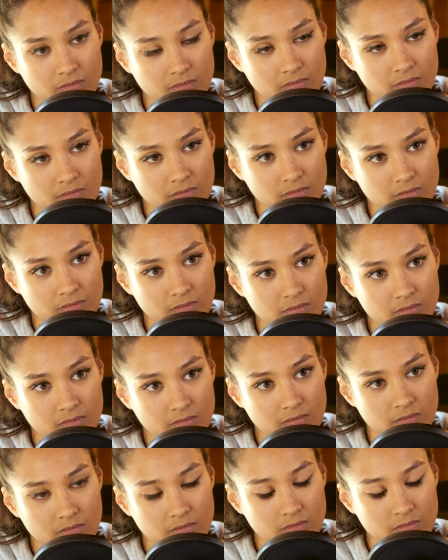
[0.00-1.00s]

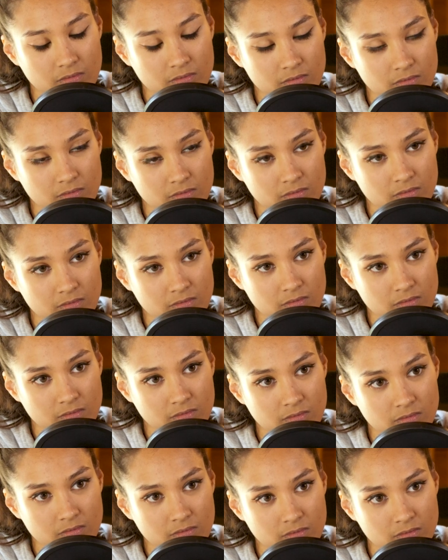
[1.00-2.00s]

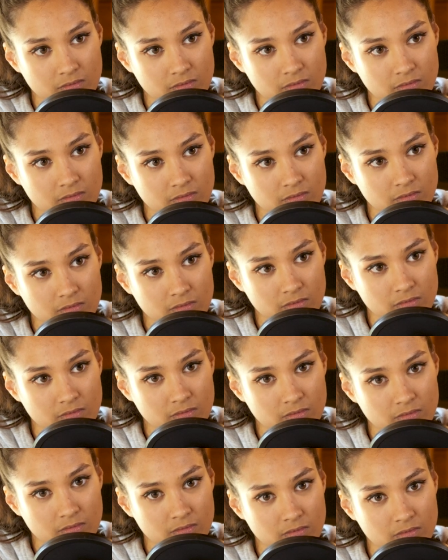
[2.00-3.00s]

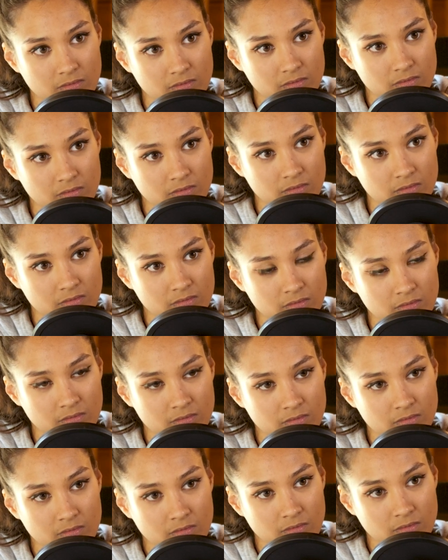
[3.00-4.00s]

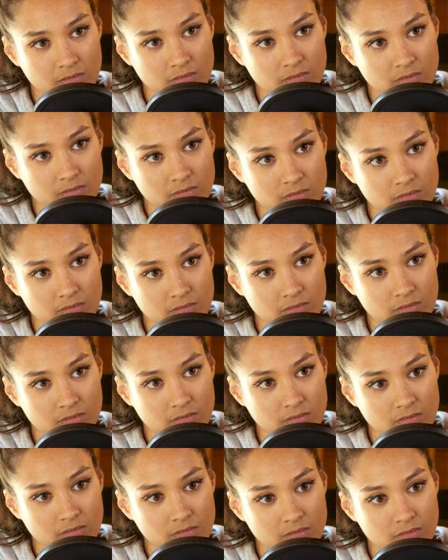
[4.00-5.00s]

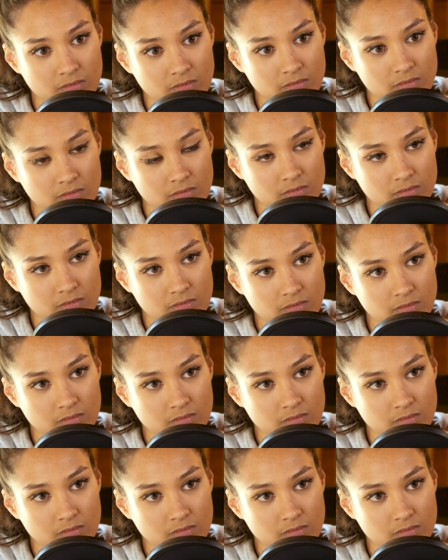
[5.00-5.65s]
(silent)